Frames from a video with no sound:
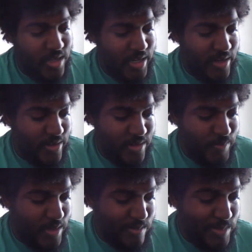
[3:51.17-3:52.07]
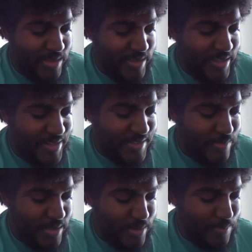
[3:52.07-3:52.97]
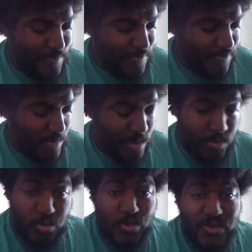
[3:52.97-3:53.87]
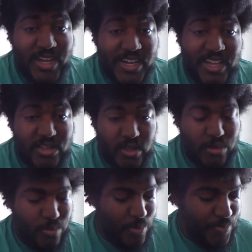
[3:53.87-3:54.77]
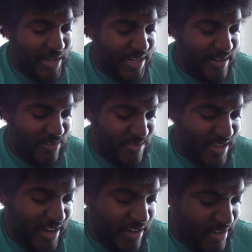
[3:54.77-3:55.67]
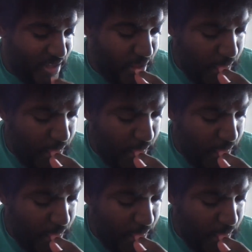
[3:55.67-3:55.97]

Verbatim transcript: I don't know, to be completely honest with you. But we'll find out, though. We'll find out on Saturday.